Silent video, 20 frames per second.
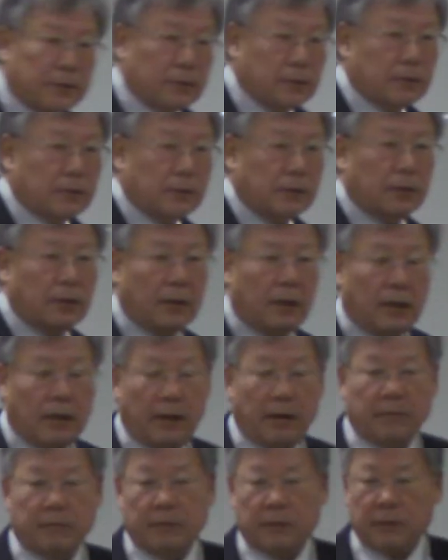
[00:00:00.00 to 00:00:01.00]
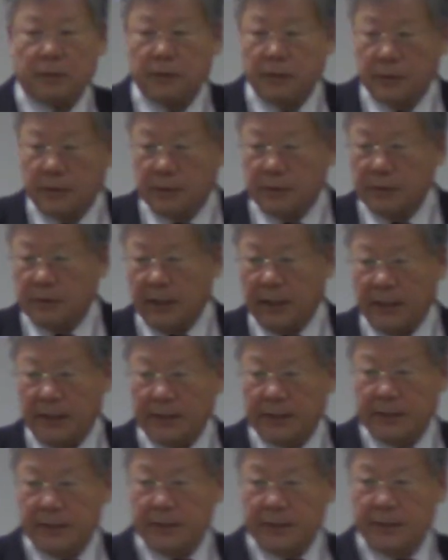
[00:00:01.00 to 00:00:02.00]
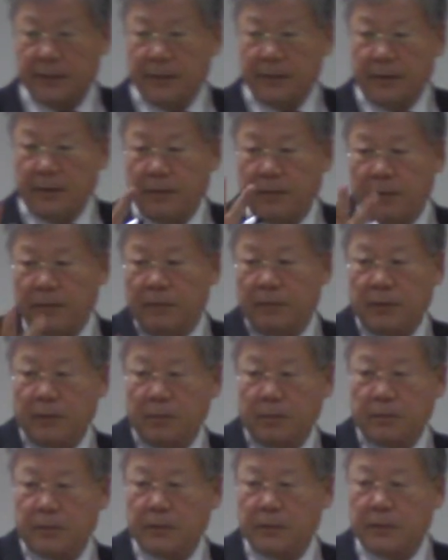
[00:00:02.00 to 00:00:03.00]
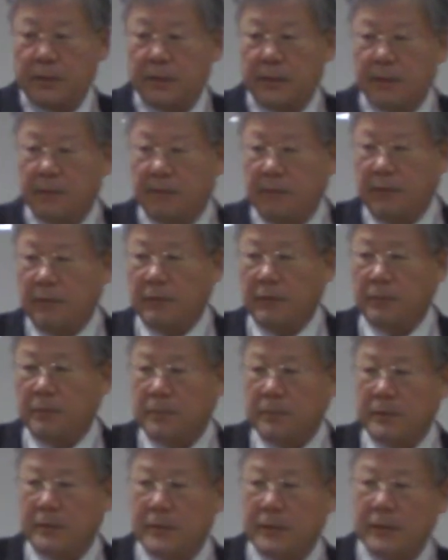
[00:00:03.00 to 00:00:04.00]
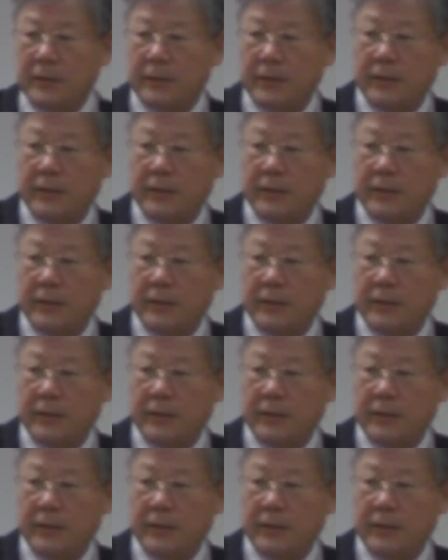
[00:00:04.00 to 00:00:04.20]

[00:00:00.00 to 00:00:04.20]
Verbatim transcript: to have a good grade. 50% or 50%.